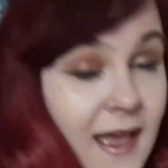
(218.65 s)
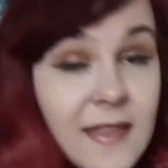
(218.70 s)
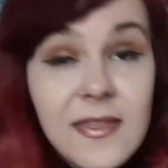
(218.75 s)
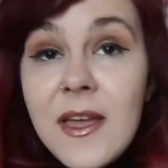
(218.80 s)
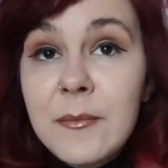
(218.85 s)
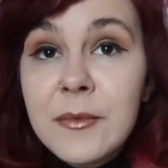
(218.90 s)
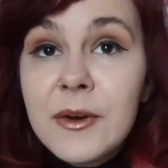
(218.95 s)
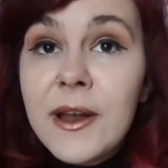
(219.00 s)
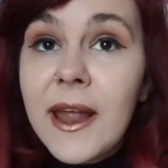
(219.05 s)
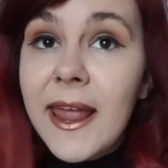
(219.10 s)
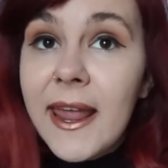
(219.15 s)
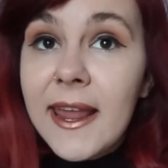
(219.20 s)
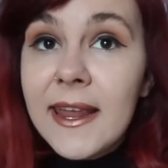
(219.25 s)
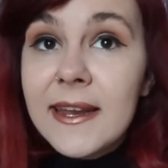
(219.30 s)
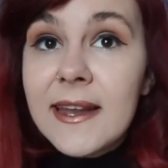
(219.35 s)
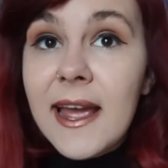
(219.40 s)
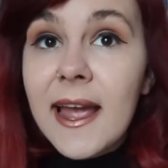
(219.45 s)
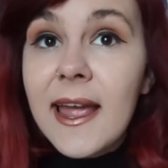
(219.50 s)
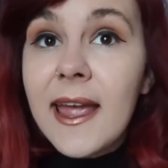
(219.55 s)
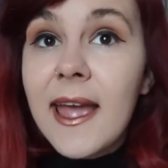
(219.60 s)
At number
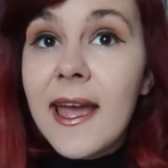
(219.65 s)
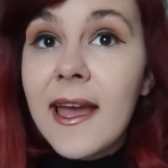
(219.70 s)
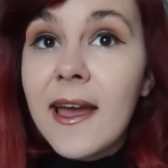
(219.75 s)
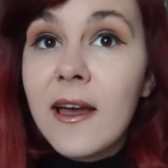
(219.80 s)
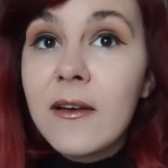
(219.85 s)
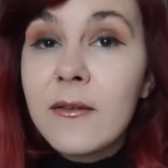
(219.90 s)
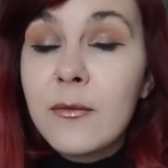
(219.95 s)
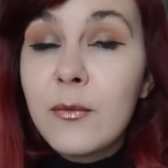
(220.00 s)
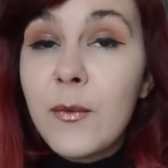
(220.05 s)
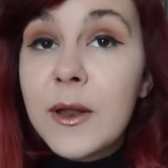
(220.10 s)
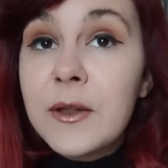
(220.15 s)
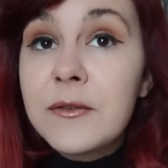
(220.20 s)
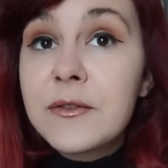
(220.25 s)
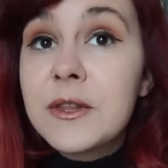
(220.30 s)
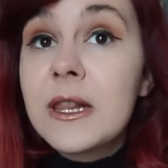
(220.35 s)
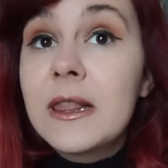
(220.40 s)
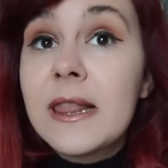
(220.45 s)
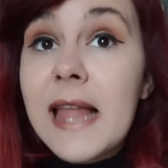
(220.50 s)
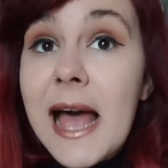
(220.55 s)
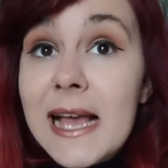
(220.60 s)
eight, I have one of
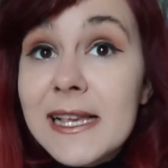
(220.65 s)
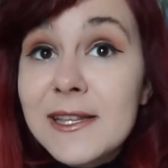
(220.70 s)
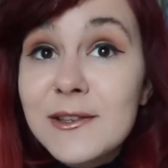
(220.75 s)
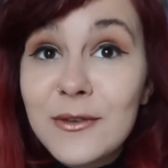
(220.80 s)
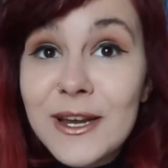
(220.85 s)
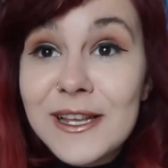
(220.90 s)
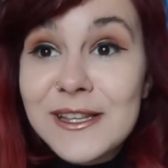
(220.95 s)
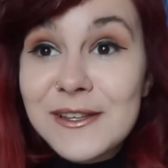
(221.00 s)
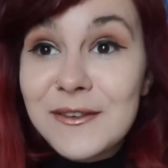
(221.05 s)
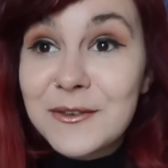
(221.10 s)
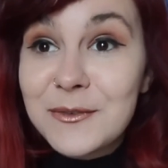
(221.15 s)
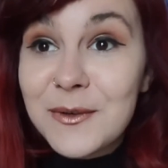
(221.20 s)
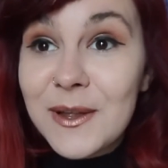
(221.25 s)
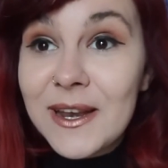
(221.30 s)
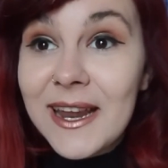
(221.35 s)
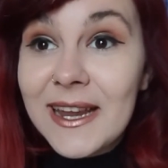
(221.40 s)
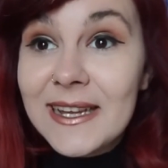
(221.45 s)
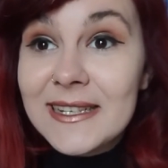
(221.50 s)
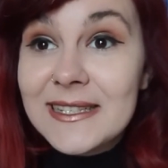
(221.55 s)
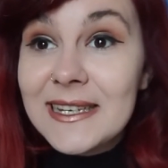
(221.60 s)
the last reads of
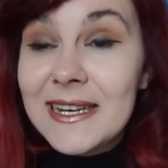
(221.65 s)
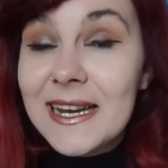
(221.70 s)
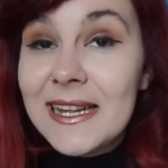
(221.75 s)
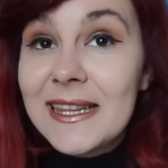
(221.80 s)
2018.